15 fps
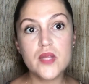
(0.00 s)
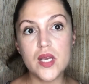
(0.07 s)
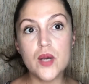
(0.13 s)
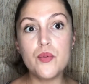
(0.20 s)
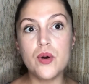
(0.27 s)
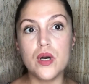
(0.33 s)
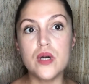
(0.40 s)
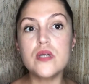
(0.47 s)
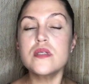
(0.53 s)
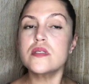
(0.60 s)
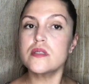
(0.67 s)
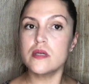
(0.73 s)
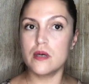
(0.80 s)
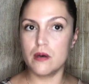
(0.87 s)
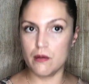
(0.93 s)
It
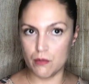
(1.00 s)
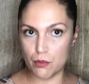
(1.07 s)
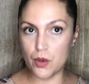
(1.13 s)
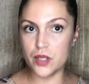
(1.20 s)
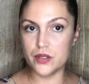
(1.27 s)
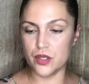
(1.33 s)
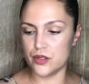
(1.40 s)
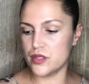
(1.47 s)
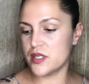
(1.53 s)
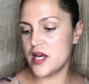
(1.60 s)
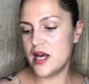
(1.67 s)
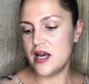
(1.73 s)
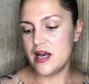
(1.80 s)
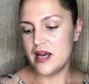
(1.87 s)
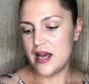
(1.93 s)
works wonders.
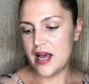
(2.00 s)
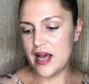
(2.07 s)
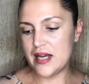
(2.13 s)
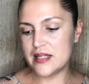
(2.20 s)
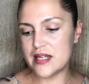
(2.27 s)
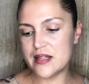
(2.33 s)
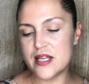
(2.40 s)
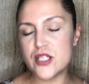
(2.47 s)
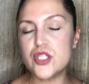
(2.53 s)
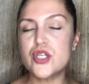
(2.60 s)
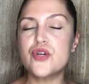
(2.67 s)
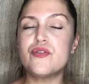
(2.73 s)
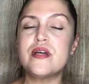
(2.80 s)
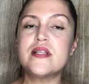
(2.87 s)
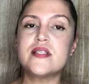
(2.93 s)
And this
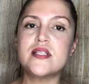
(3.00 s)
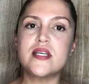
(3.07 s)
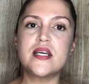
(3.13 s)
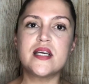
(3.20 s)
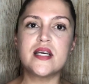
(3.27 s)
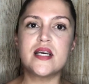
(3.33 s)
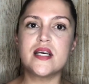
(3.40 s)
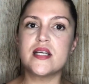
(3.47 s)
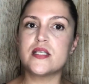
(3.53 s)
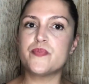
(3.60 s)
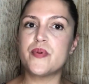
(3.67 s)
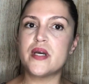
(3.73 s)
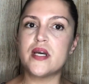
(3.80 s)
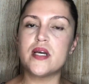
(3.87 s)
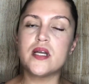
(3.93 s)
green tea has
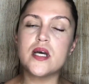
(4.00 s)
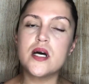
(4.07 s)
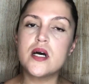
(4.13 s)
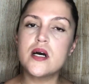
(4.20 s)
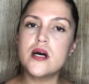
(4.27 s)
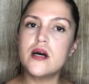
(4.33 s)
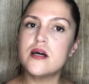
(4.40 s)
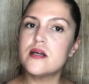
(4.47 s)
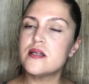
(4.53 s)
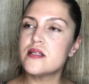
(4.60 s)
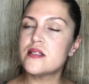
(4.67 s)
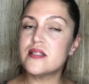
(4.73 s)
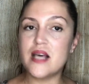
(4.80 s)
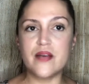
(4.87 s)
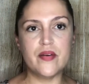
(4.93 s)
been
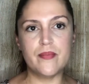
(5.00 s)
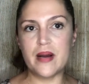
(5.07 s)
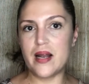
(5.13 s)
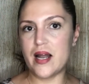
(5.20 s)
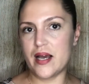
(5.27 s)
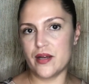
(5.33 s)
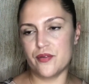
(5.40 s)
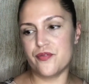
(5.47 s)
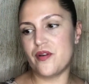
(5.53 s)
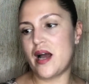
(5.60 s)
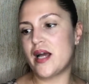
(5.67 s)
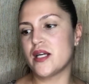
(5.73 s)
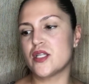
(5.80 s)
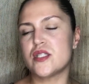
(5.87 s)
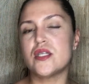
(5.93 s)
saving my life.
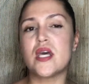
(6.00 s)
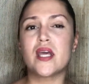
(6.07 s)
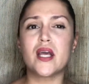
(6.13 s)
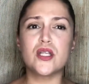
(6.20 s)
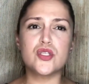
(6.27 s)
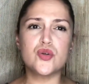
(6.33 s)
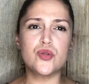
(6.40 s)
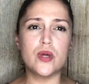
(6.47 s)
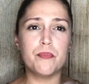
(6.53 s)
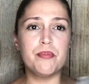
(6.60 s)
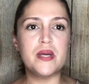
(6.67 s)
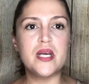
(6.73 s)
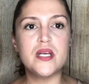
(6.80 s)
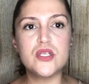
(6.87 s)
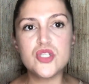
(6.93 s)
I take it to the
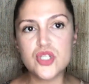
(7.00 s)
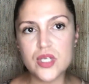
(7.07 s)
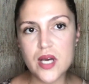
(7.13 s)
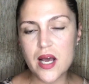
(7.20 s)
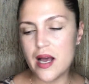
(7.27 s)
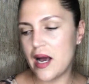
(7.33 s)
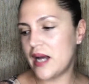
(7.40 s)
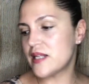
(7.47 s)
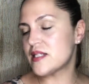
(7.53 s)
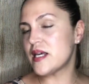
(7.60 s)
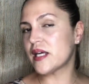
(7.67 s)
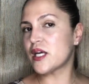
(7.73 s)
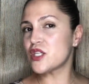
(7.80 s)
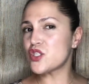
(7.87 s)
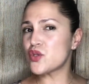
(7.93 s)
beach. I
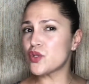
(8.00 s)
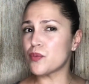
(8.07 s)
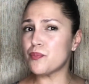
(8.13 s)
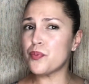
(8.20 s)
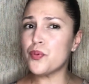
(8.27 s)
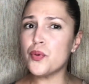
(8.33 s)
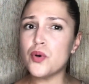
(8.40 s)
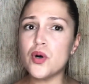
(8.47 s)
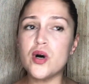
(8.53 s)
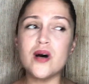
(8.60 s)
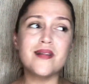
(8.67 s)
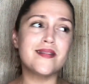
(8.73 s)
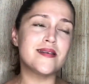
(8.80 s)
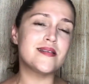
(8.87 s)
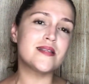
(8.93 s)
take it to the
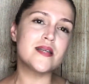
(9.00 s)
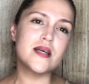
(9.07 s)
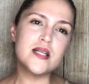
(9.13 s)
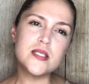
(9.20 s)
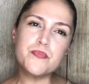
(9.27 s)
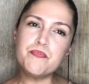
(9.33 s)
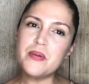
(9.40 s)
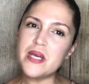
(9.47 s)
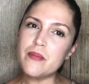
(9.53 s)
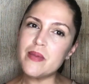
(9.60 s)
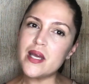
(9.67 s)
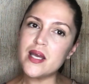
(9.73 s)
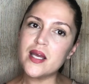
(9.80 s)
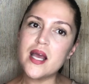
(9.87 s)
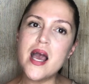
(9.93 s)
pool. The sun is
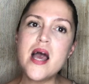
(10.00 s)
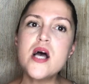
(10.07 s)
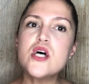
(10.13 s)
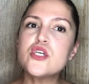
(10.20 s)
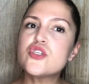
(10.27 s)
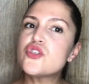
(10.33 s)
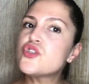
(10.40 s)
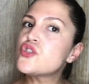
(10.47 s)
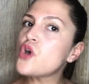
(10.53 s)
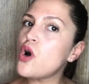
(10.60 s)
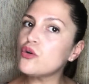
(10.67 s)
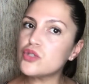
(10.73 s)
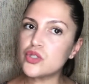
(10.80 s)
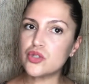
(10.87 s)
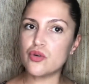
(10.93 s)
beaming
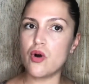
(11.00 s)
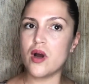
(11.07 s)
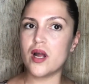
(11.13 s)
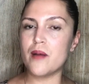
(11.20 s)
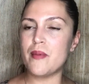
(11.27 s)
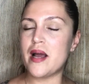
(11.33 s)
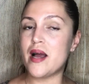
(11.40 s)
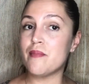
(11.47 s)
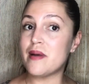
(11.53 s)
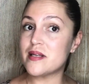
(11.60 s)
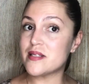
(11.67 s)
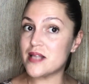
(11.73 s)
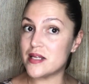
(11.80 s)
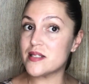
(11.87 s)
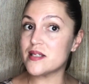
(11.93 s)
so strong on my, on my
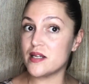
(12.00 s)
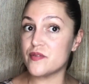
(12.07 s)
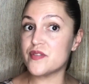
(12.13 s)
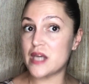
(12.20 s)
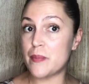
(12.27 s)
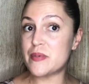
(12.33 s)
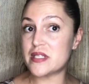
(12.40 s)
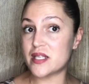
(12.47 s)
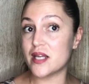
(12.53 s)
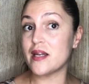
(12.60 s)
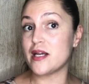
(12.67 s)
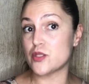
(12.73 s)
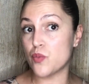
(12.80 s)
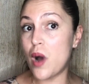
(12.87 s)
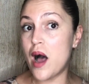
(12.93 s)
sensitive type of skin
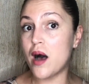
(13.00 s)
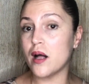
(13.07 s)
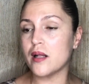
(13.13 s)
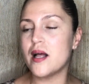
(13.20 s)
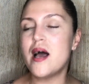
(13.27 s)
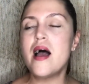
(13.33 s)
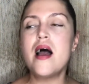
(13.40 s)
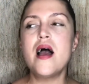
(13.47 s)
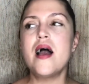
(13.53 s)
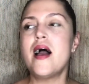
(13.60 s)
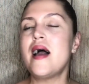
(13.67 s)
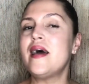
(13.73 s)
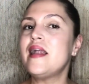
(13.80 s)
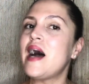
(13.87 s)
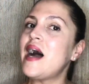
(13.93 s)
as well.
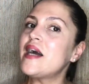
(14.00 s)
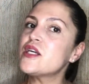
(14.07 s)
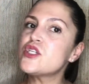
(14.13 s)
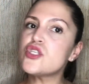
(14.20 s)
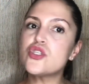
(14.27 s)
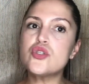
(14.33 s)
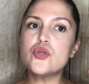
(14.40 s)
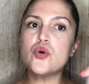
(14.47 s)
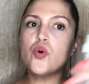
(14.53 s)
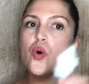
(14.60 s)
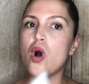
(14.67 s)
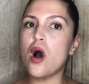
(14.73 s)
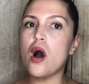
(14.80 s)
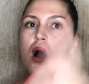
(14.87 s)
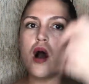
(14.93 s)
And I just
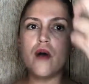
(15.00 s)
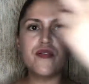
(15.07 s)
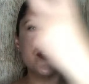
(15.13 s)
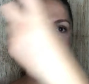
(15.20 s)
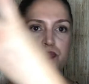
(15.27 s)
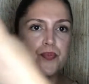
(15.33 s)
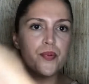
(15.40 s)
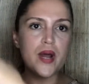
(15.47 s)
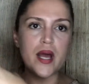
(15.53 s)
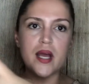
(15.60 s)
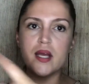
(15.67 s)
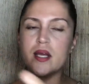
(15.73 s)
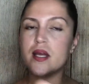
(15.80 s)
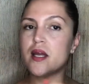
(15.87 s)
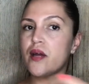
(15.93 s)
do a
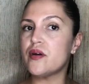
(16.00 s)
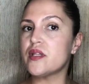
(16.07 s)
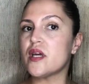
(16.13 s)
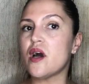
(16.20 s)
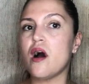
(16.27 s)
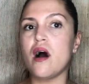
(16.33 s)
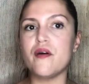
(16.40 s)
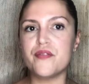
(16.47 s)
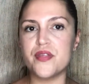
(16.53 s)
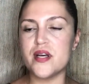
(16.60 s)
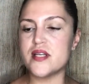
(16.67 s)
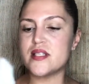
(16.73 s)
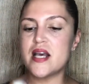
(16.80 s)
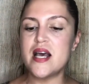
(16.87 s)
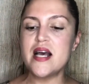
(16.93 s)
spray here and there of
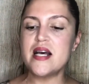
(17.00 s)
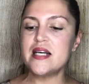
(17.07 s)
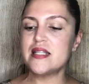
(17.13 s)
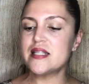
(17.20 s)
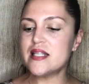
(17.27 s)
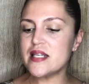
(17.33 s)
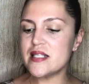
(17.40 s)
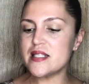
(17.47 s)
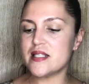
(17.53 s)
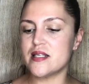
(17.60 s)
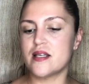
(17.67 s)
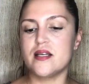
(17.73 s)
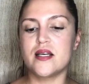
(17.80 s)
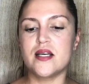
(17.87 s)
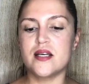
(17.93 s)
this. This
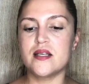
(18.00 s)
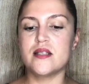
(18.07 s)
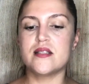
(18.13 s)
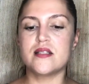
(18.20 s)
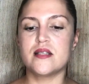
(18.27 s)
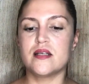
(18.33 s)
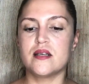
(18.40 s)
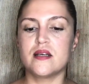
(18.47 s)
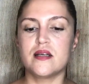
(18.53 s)
is,